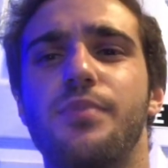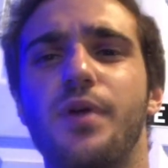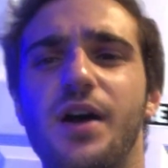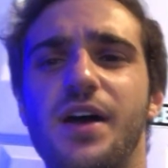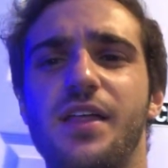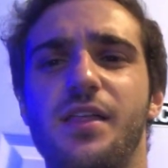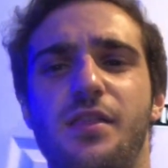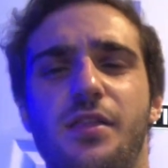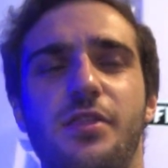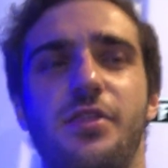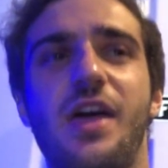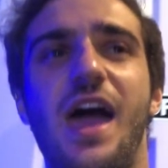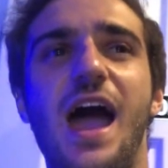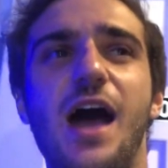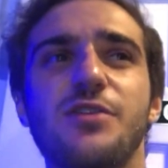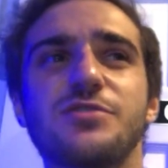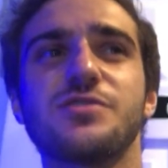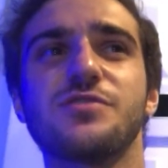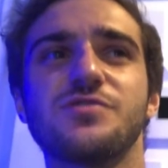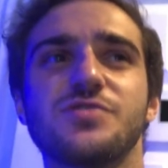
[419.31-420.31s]
but the
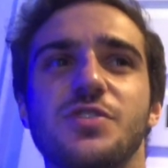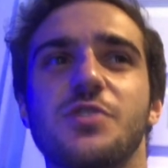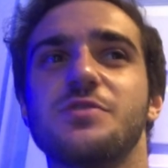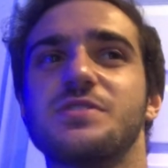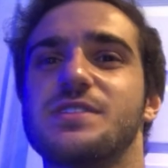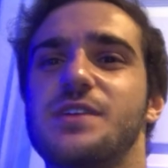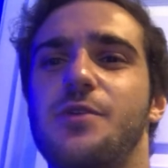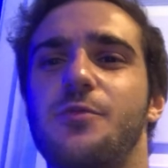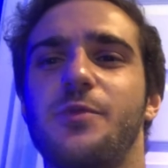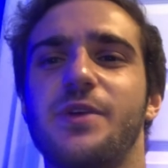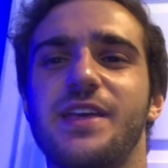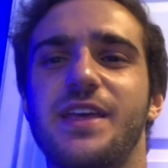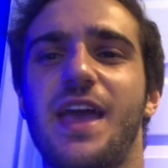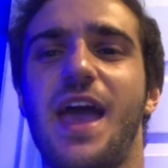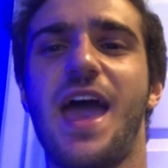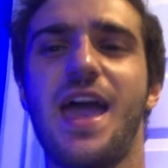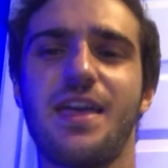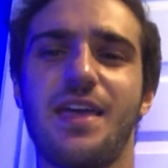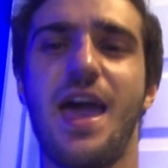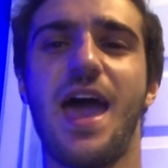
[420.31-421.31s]
household zoas that we
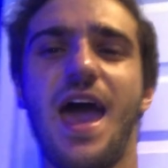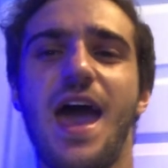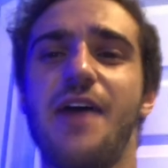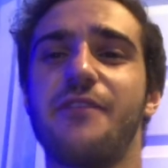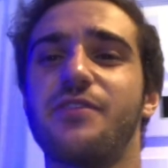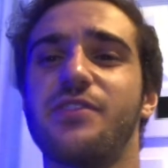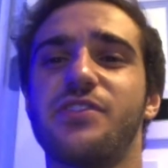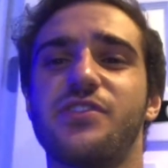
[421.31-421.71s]
have